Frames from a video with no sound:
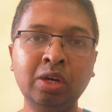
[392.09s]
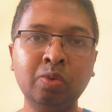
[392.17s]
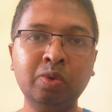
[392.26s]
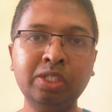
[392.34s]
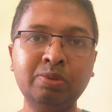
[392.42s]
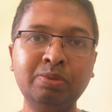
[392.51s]

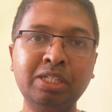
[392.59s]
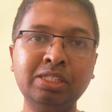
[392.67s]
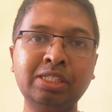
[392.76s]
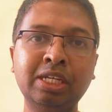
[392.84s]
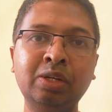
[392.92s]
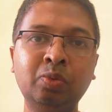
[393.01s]
which
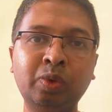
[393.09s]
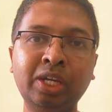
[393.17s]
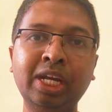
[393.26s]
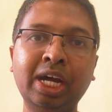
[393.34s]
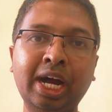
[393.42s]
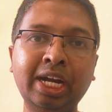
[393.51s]
means that we
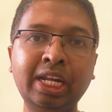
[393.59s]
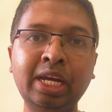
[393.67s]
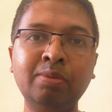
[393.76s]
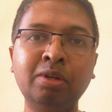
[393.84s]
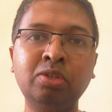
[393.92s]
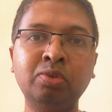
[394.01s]
are
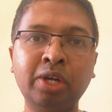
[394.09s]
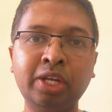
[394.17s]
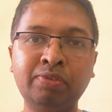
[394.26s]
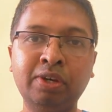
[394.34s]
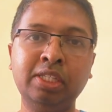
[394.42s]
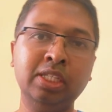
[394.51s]
unable to
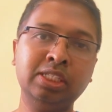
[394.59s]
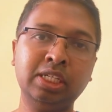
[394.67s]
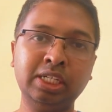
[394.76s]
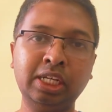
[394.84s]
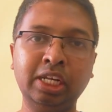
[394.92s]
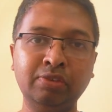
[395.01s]
verify the journal